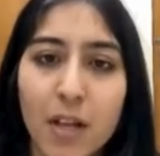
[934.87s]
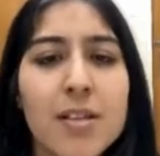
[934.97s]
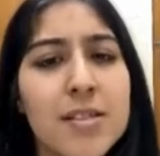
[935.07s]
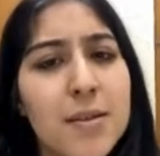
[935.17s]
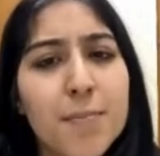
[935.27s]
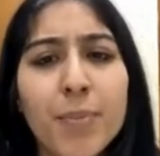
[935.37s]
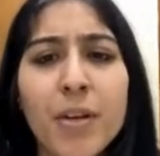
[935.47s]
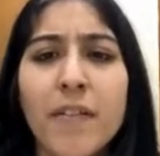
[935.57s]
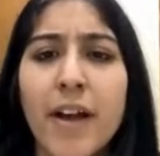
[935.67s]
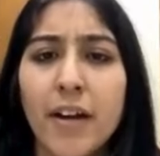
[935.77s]
A
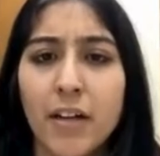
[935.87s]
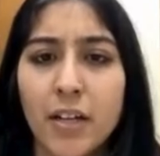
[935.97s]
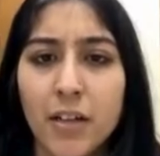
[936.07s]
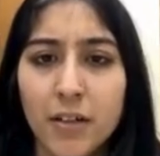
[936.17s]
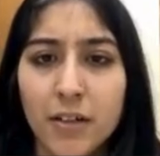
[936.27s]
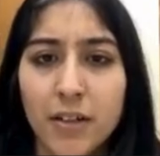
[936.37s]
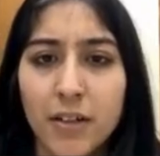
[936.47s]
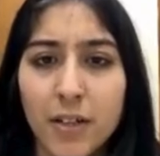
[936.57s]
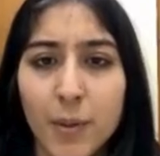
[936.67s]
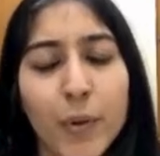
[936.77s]
simple vanity
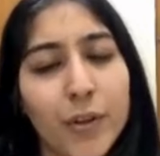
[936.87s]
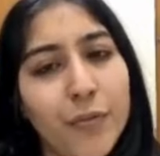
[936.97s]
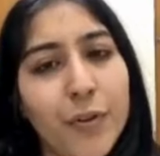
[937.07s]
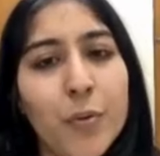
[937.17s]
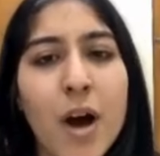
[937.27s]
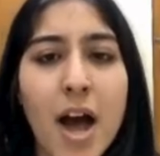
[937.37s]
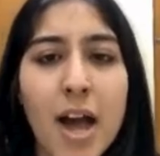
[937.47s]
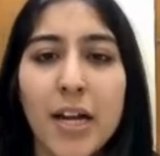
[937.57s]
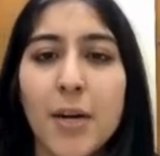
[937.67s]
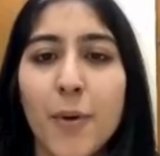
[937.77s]
with few
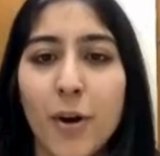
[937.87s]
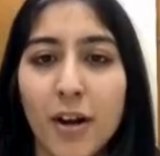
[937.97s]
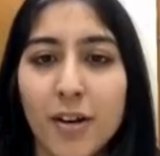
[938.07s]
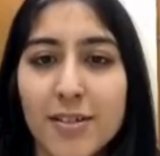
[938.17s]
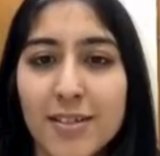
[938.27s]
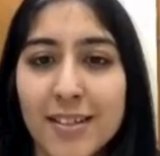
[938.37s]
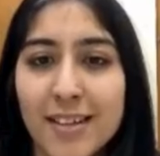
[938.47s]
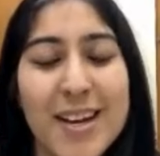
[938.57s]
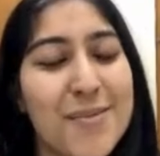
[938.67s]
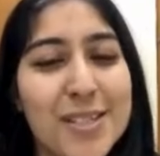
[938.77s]
high-end products.
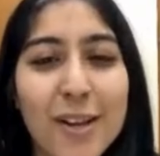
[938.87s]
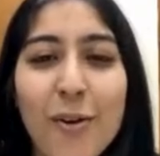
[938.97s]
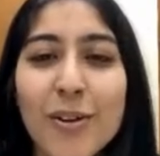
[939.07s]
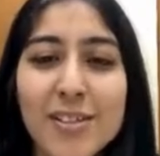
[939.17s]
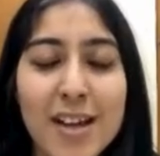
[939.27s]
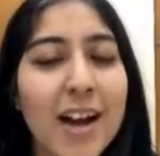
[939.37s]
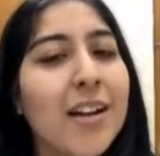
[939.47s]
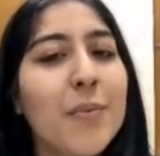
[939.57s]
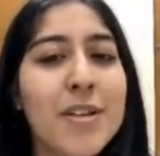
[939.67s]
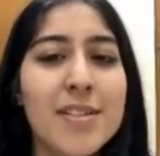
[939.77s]
Salons can't
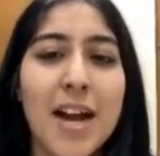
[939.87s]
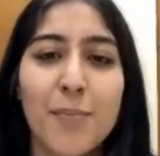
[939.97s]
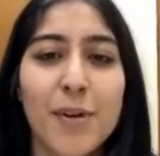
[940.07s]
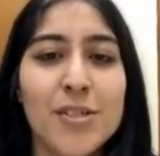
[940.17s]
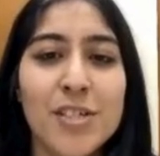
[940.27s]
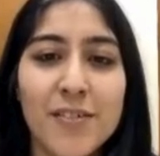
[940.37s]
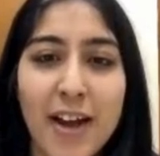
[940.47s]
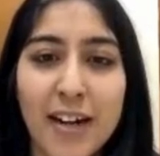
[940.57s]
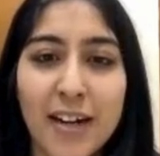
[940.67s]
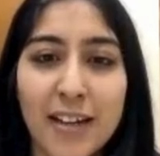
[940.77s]
invest that much in a
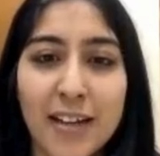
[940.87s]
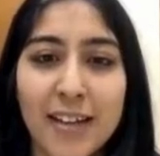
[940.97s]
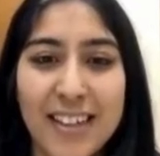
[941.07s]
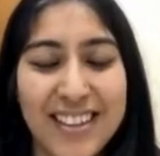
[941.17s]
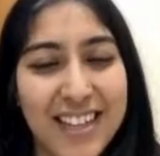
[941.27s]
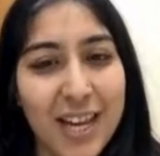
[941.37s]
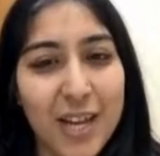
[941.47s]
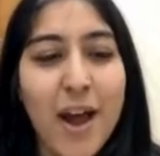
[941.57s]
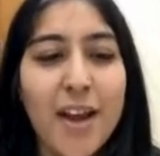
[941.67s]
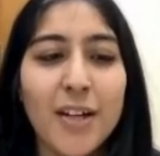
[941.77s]
vanity. Their
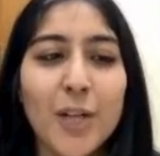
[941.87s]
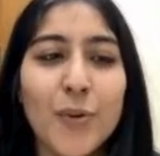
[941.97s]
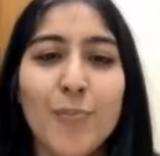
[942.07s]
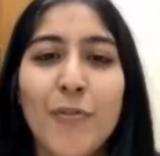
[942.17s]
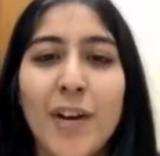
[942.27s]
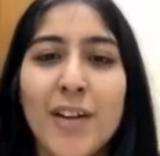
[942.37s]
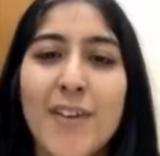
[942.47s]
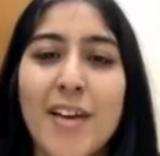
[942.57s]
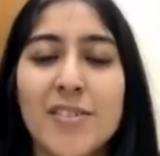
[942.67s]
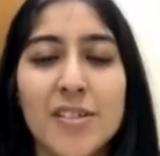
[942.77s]
vanity would be for like
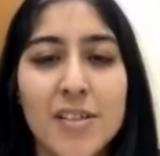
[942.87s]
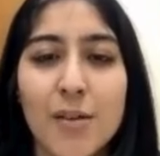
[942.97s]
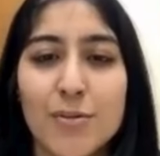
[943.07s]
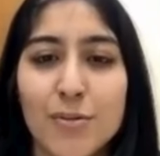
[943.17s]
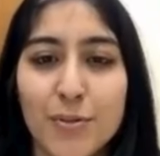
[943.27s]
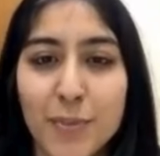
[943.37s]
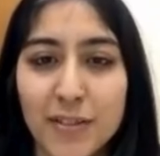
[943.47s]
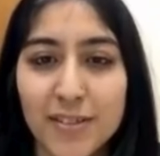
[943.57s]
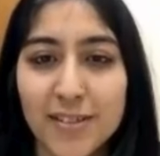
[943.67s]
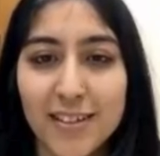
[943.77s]
5,000-6,000
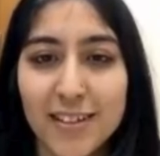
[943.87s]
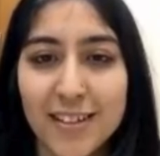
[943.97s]
rupees.